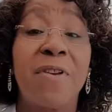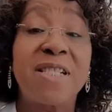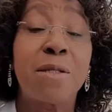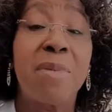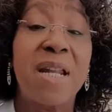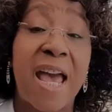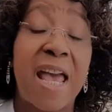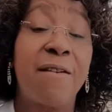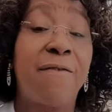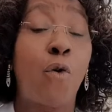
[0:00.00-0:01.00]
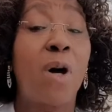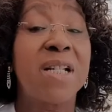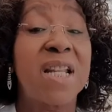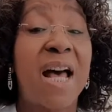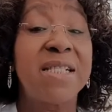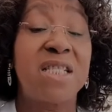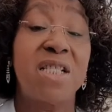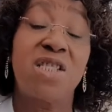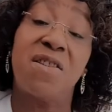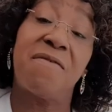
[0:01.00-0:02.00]
vitamin A for a
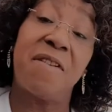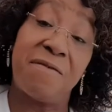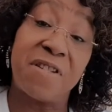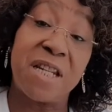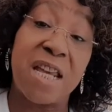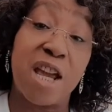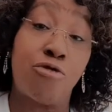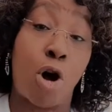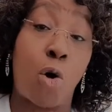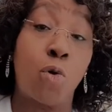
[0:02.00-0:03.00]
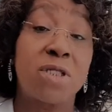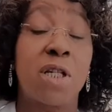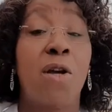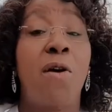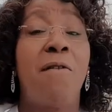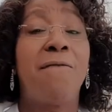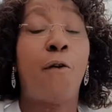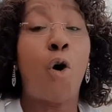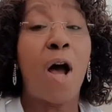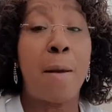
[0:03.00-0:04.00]
19 to 50 year old,
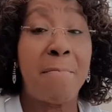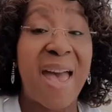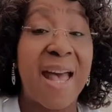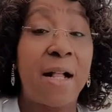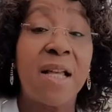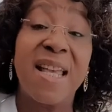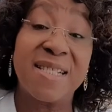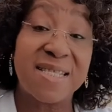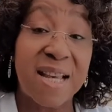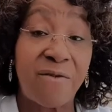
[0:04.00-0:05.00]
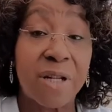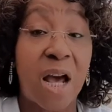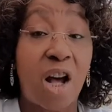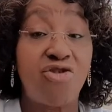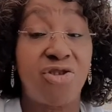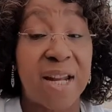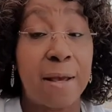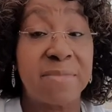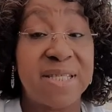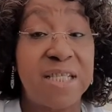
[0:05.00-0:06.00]
for a male it's 700
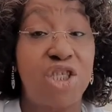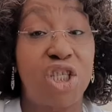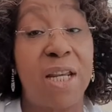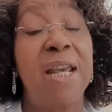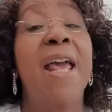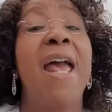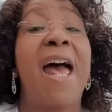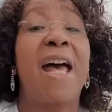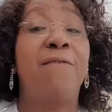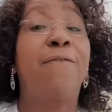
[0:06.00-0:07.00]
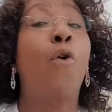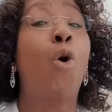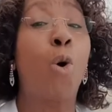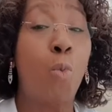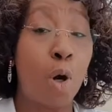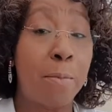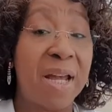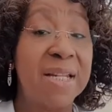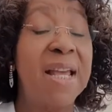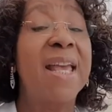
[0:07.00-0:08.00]
mcg, and for a
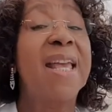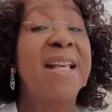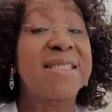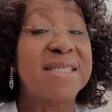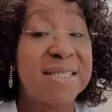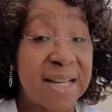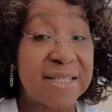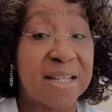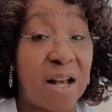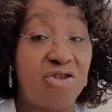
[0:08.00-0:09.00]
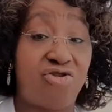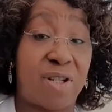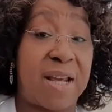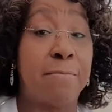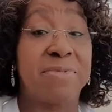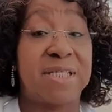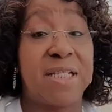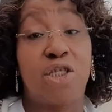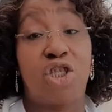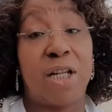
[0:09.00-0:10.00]
woman it's 600
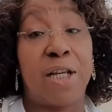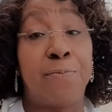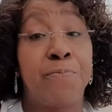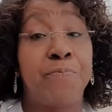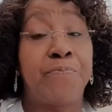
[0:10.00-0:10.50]
mcg.